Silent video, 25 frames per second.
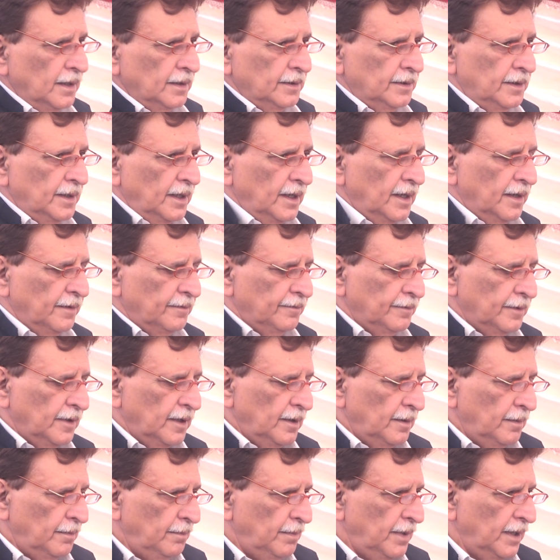they have
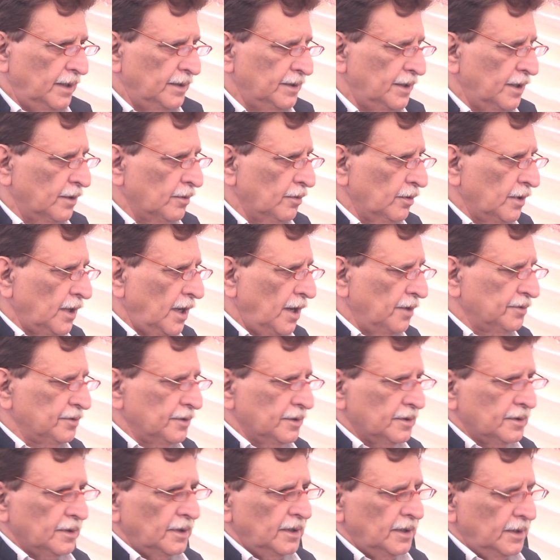built their own
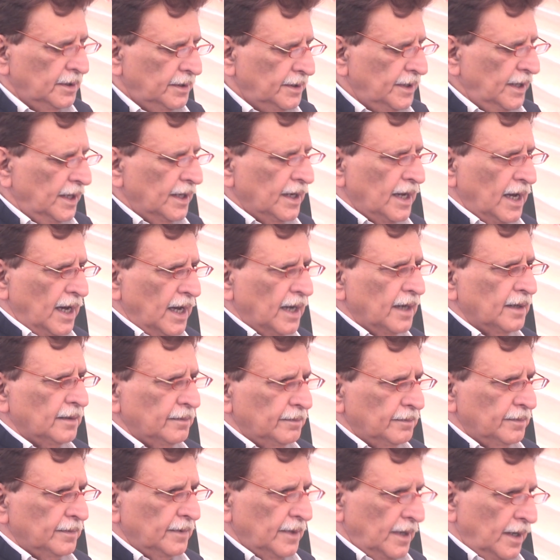houses. There are
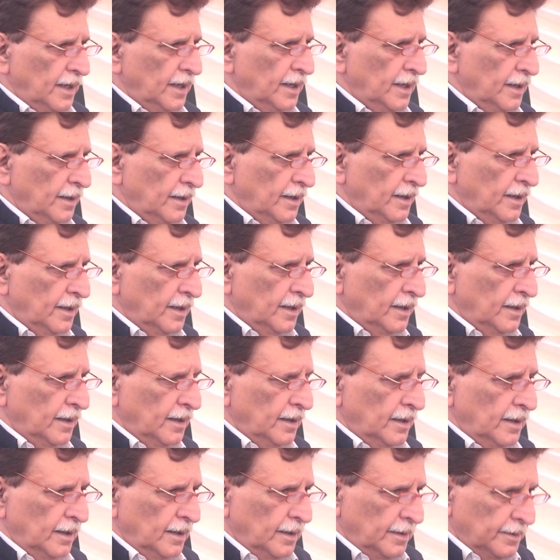
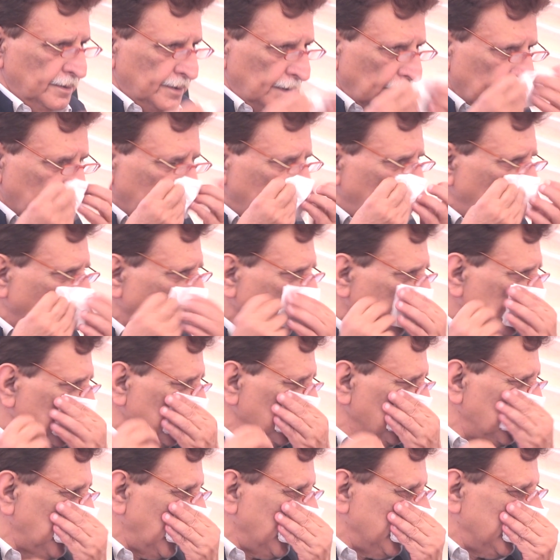segment of
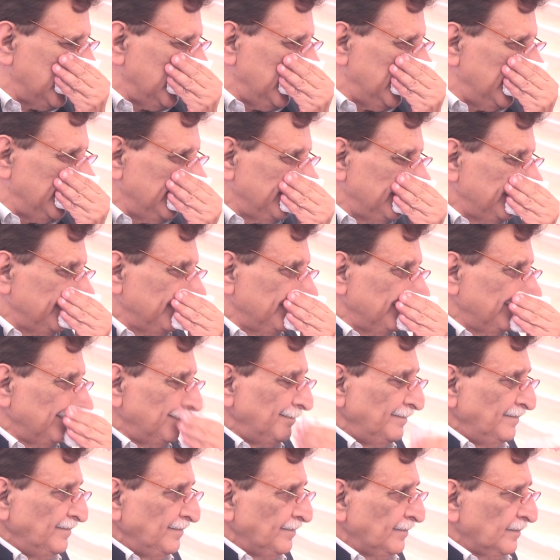society,
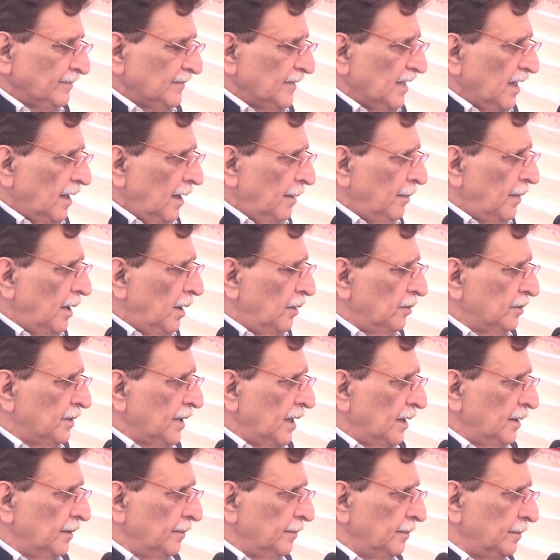about
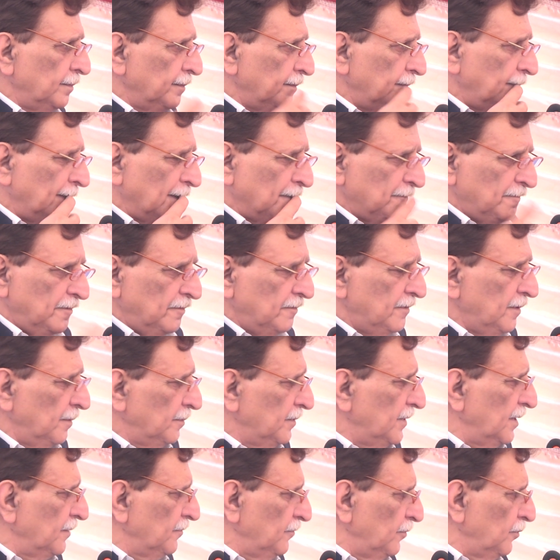10 or
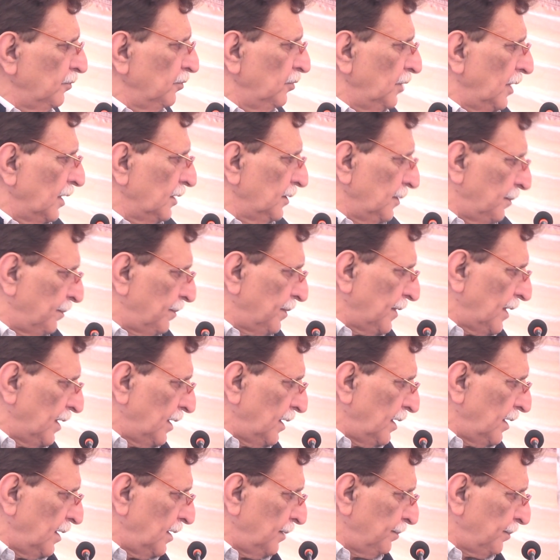15 who are
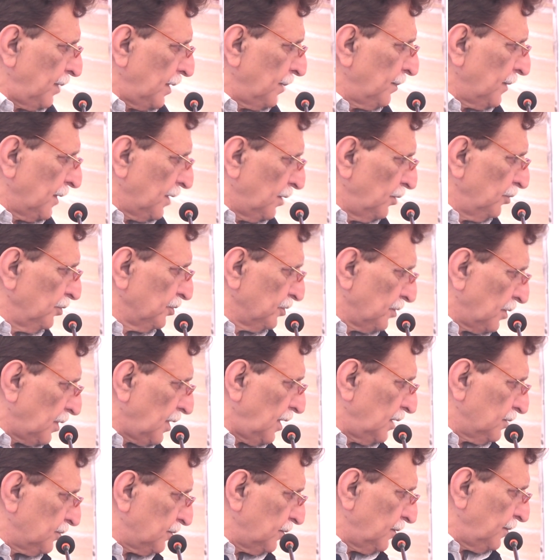permanent losers
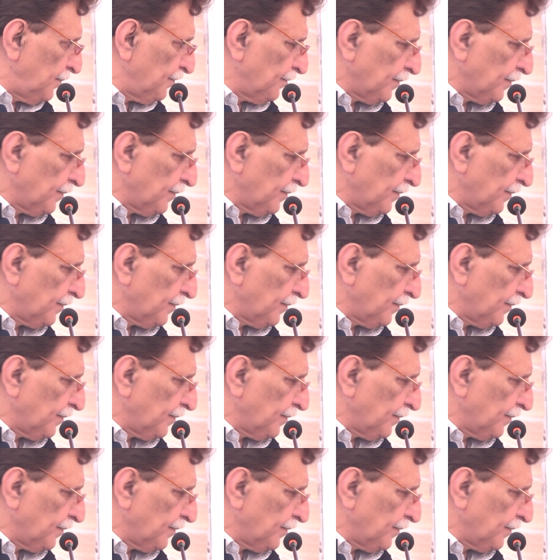also.